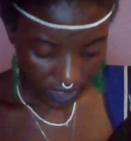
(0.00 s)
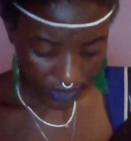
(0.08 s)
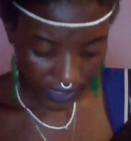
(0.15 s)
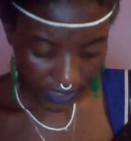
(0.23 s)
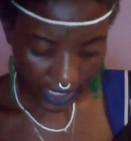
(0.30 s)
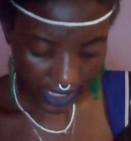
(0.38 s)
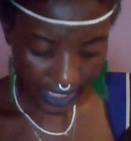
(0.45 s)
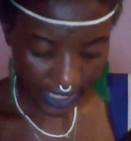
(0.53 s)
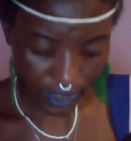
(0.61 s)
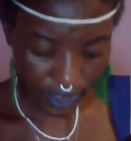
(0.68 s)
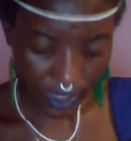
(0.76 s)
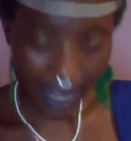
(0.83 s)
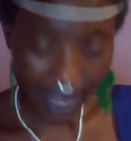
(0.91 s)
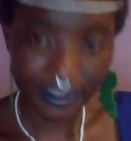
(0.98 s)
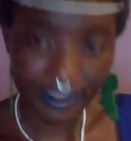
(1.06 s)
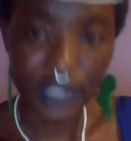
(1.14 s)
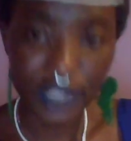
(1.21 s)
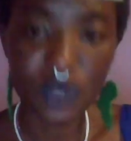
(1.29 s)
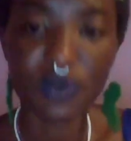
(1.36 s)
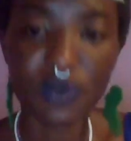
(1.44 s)
Materialize your
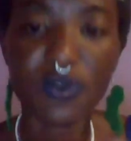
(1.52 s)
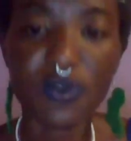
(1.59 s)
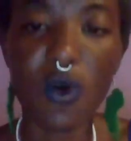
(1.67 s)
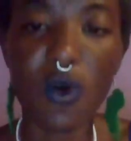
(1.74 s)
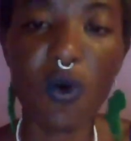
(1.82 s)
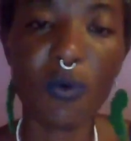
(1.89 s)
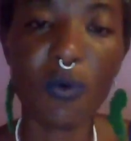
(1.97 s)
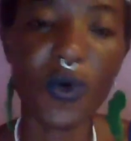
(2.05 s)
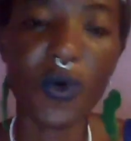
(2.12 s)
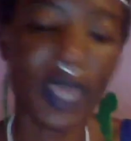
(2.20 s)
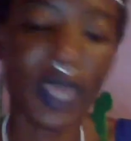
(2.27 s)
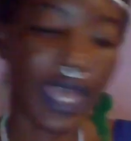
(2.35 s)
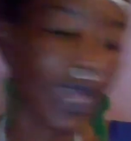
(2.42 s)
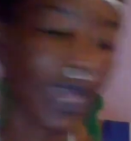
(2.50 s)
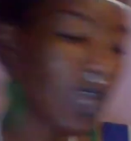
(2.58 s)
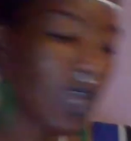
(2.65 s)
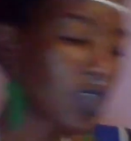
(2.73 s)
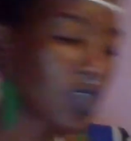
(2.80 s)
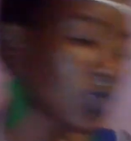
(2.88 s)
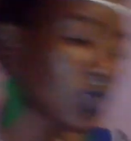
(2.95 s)
love into form. Okay,